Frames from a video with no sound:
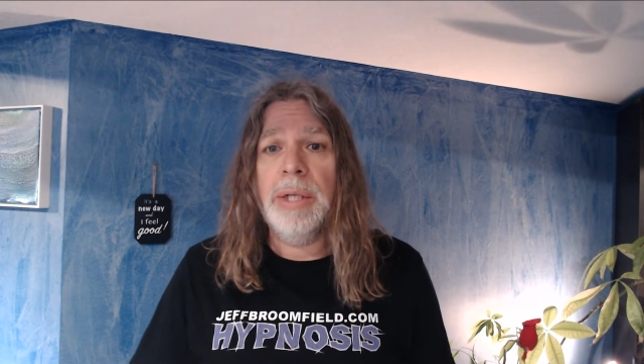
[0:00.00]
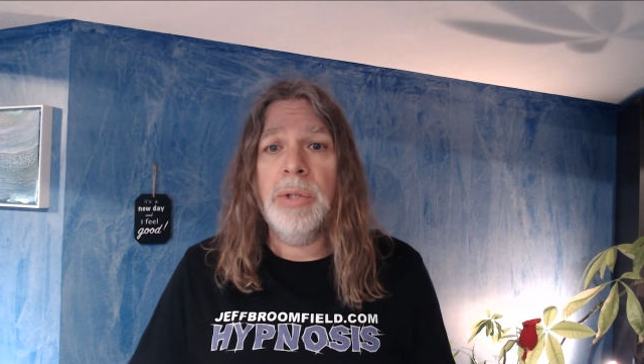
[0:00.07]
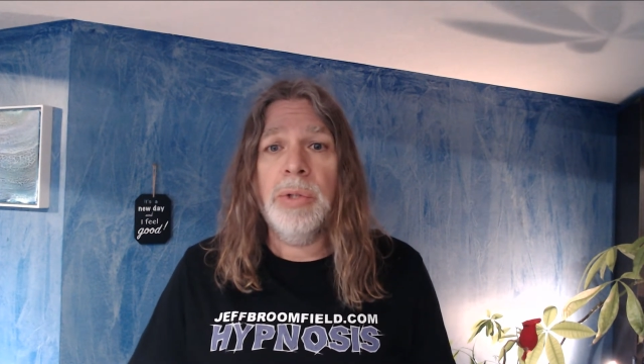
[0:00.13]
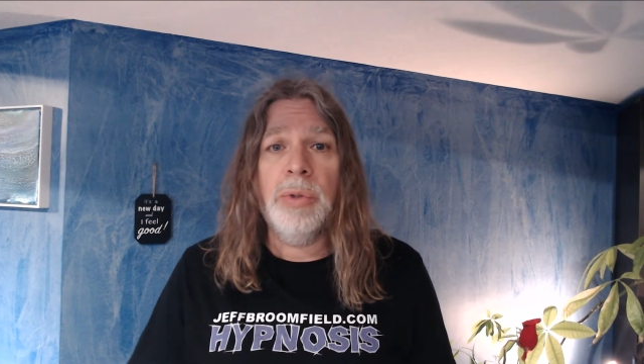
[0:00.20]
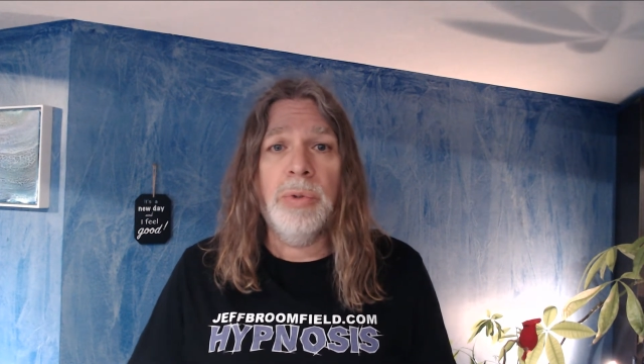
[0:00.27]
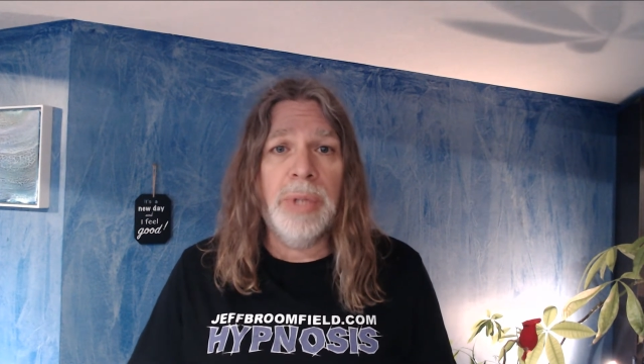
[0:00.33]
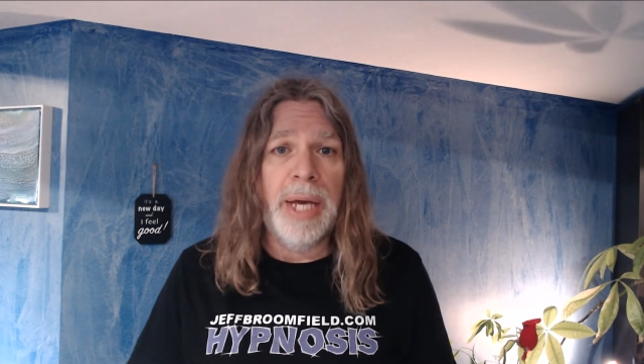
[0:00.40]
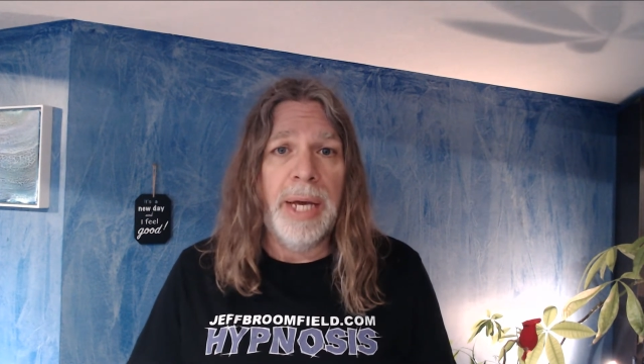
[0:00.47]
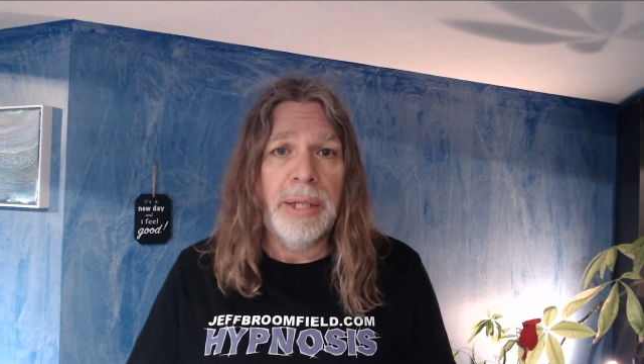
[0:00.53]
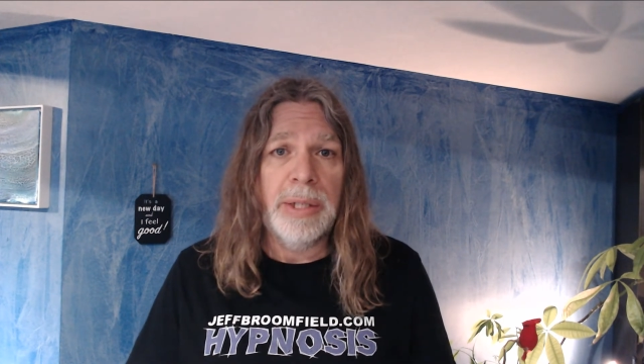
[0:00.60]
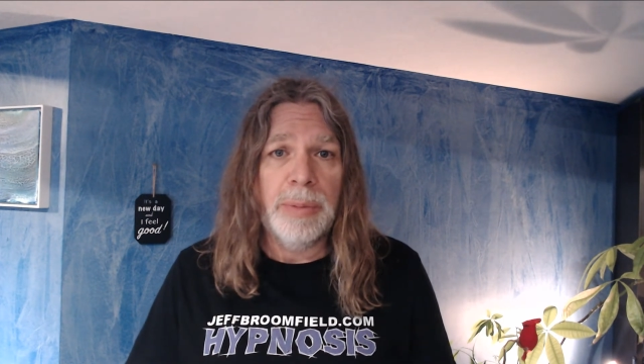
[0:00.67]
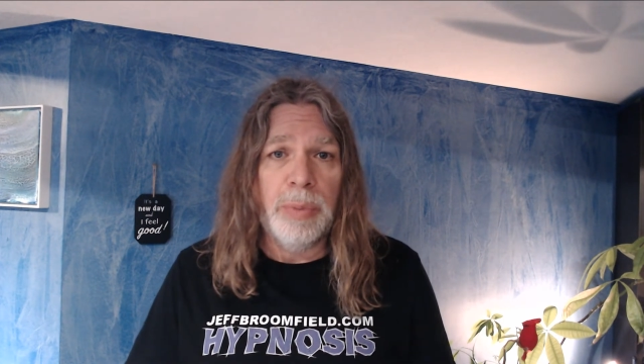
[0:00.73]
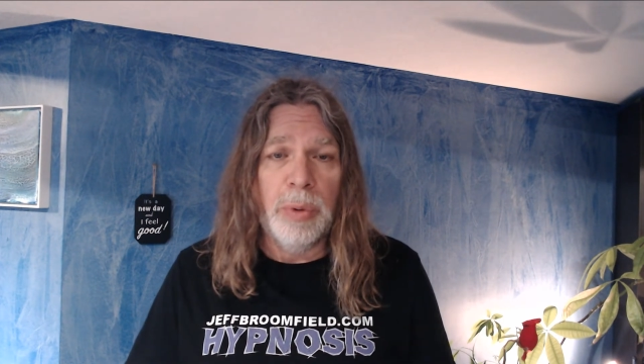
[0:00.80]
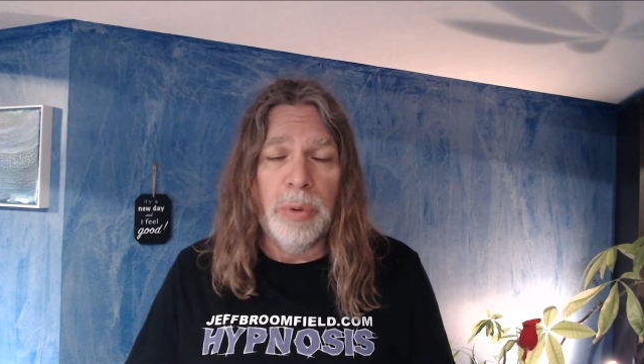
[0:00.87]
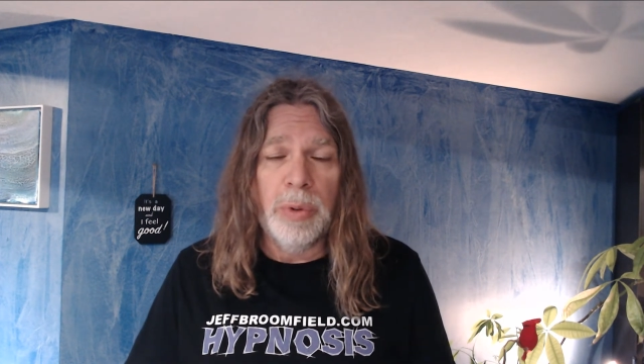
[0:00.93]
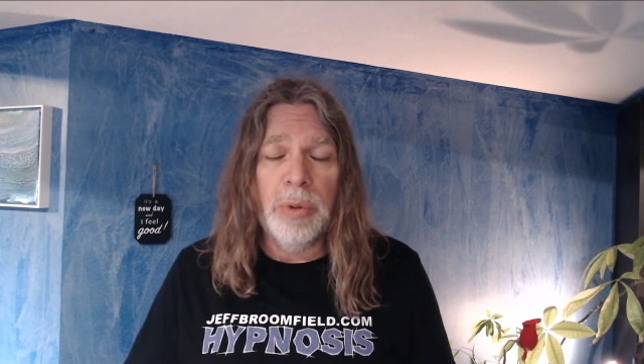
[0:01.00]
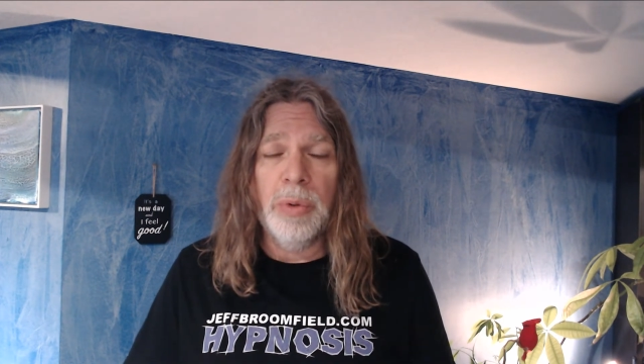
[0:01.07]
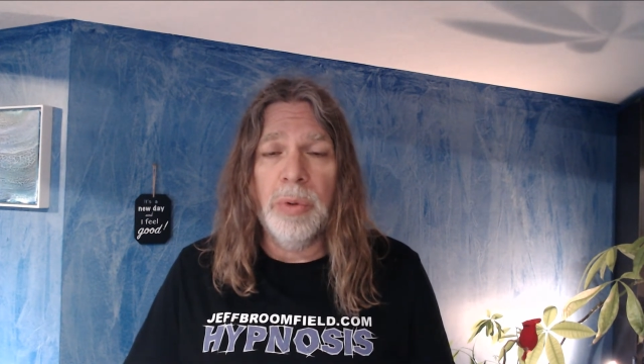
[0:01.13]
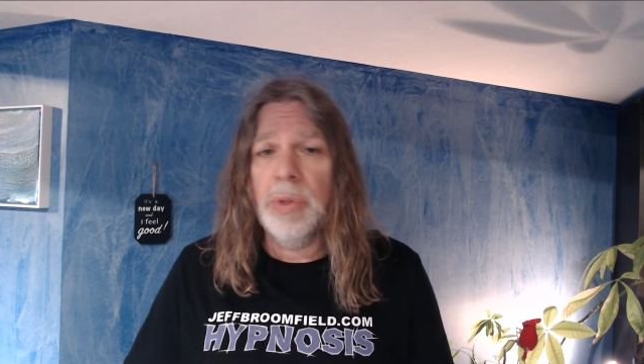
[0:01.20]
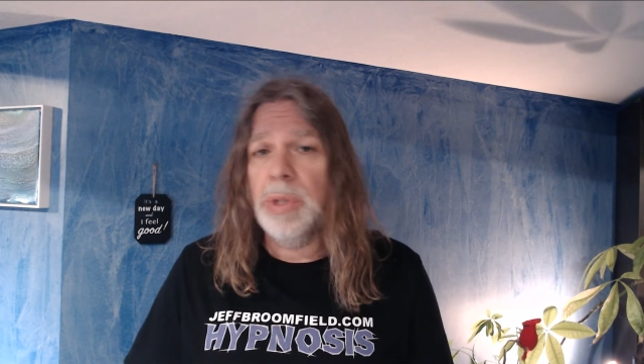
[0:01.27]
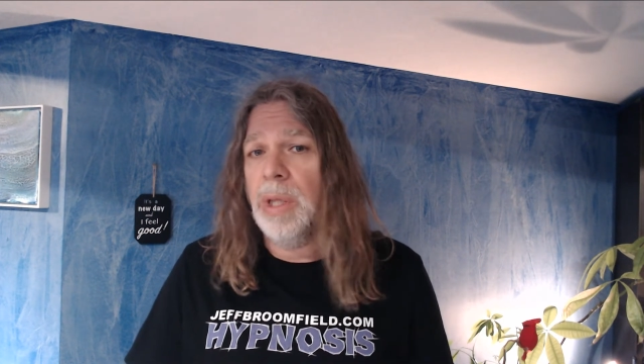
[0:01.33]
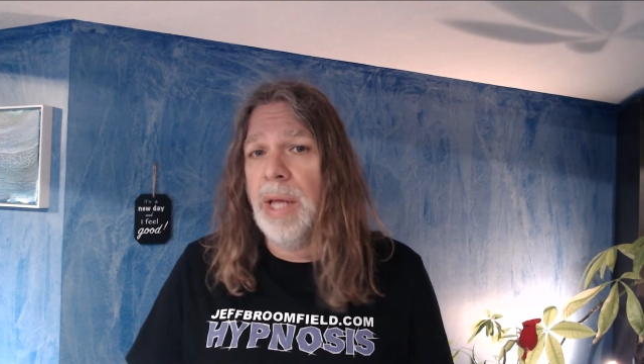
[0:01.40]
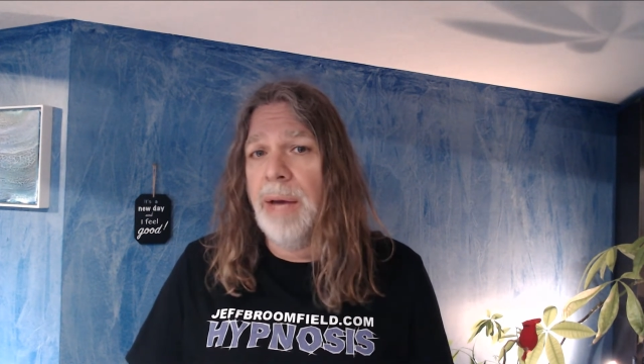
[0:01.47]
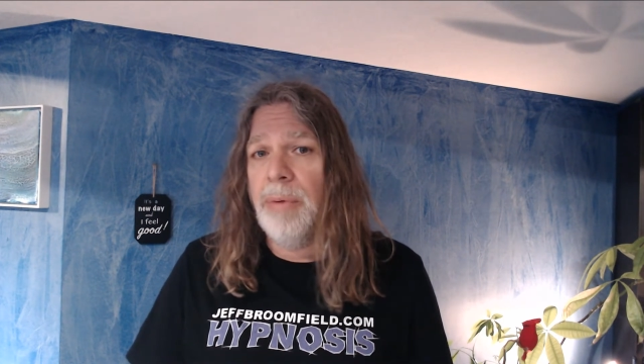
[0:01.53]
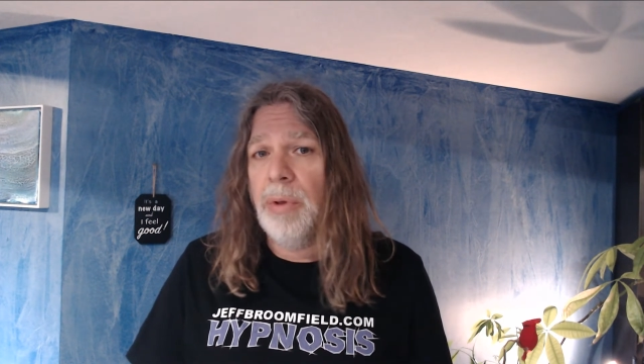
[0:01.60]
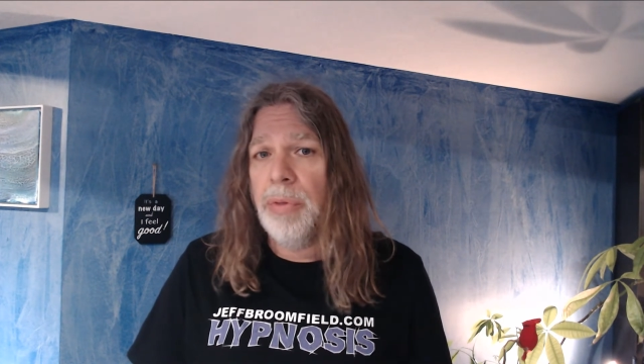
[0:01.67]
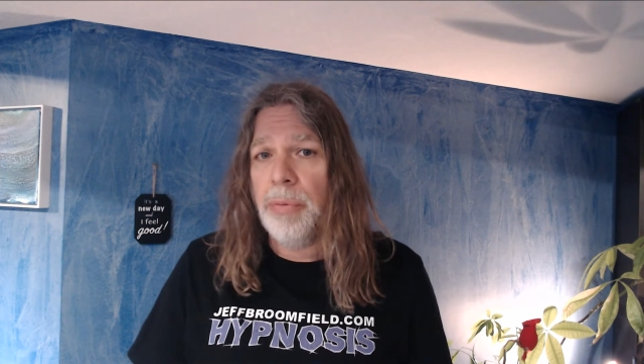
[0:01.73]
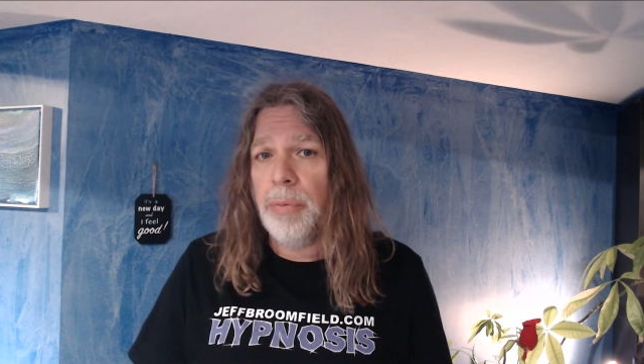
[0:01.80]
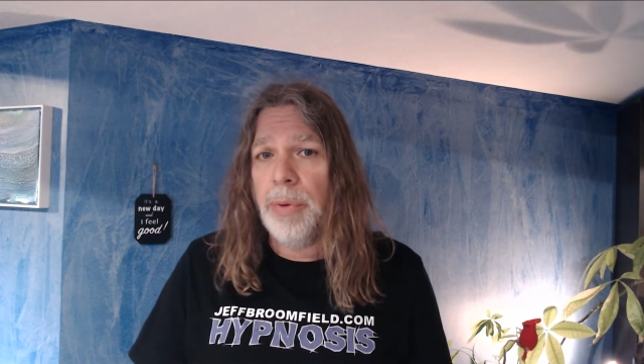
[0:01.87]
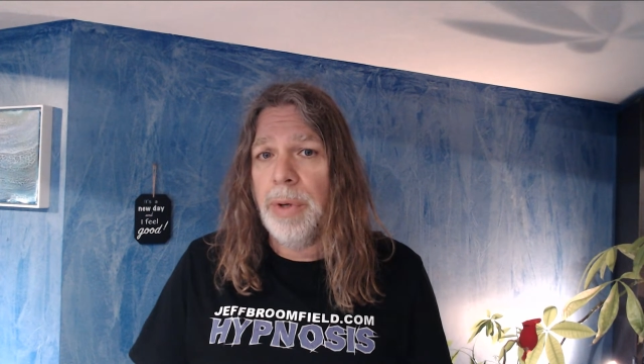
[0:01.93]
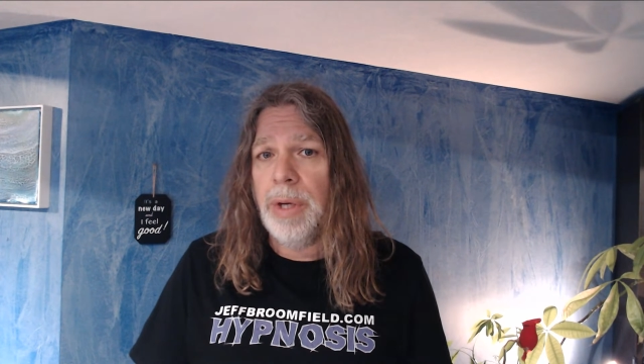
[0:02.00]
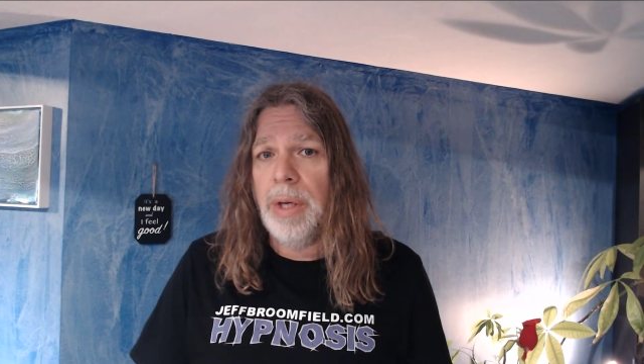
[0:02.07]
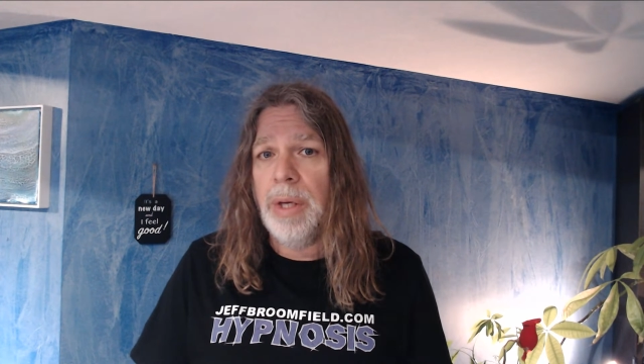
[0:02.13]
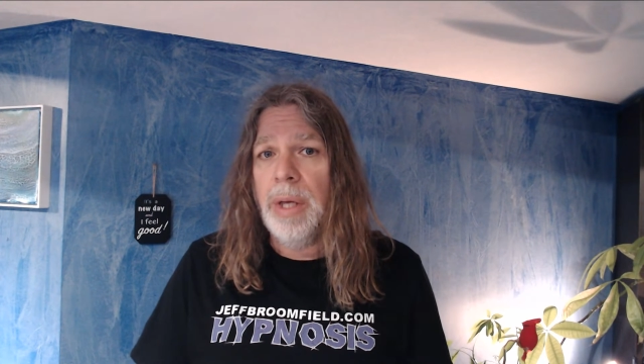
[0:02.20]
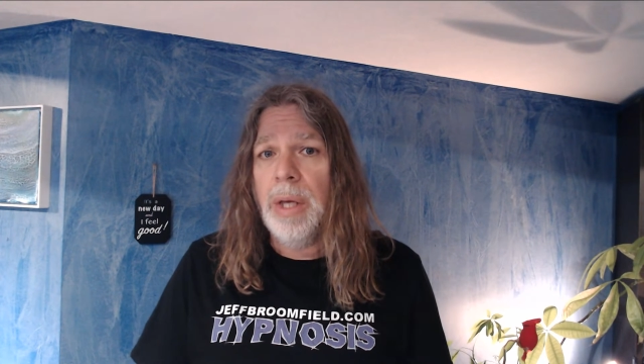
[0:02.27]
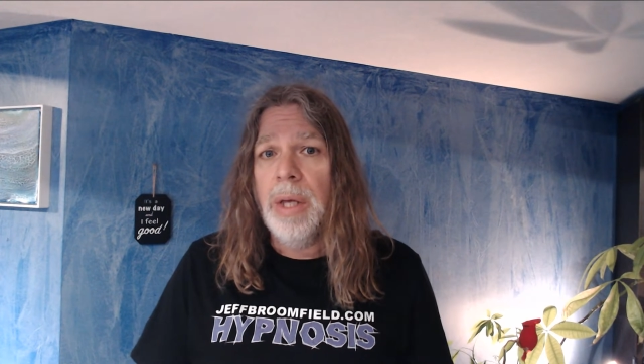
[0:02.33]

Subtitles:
Suzanne Spooner, who is a level 3